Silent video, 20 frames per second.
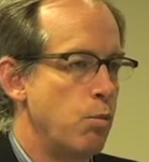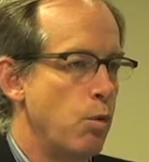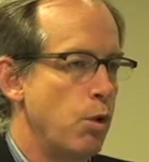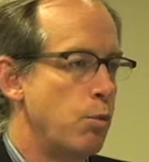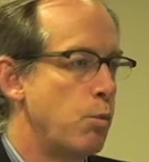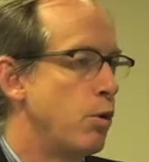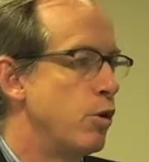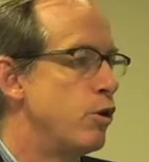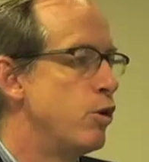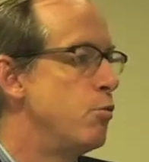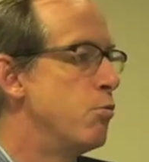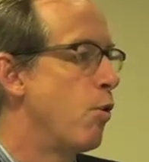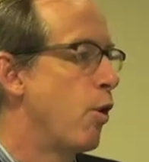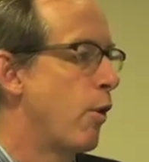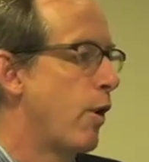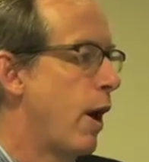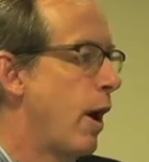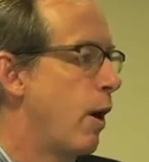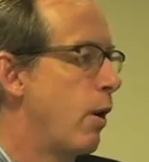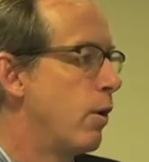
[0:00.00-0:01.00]
World War II
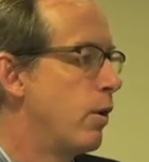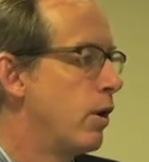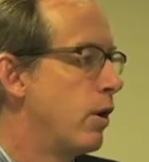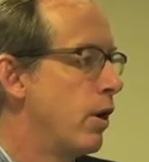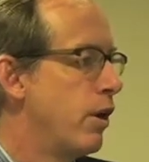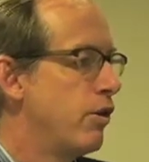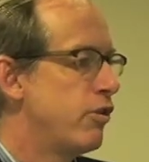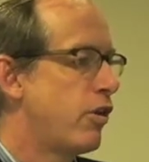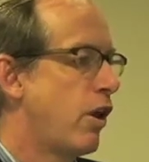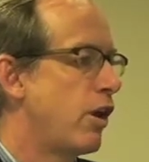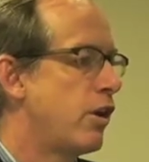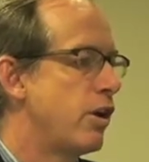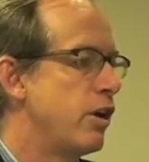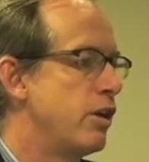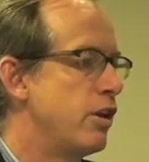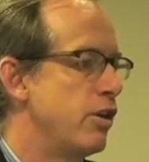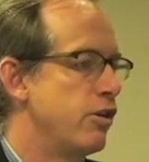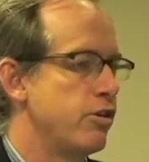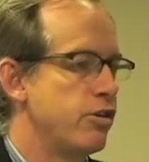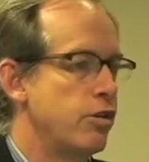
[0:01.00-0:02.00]
broke out. Suddenly, in
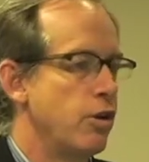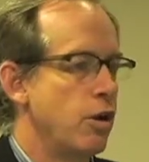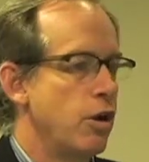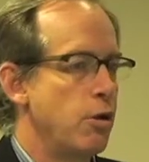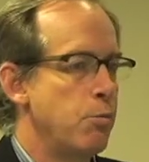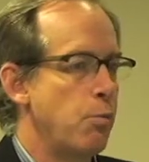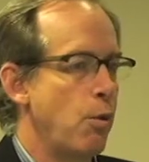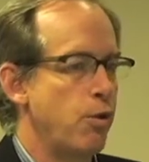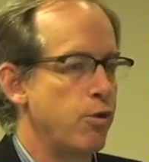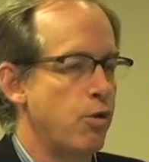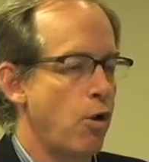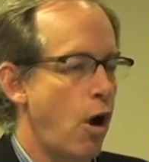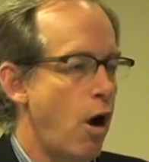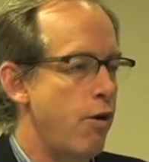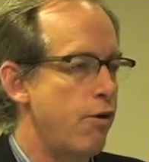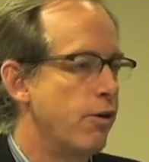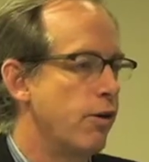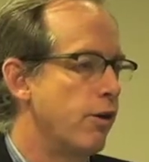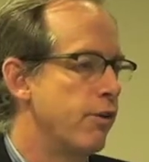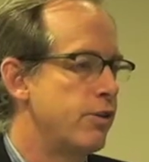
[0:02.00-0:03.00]
this most
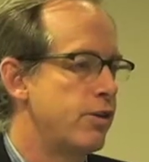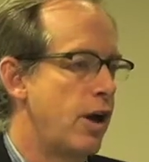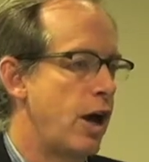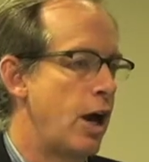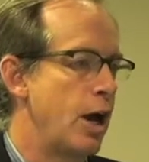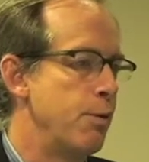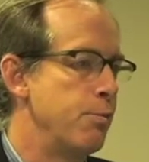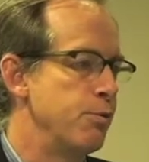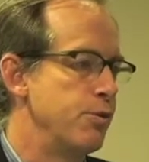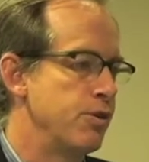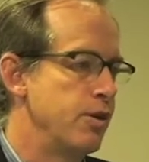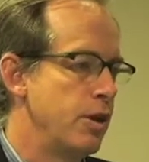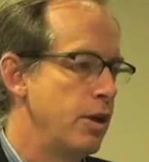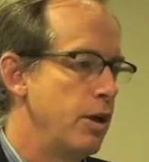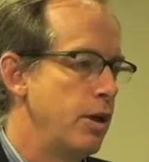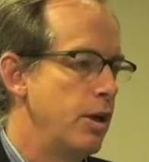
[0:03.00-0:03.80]
awful of times,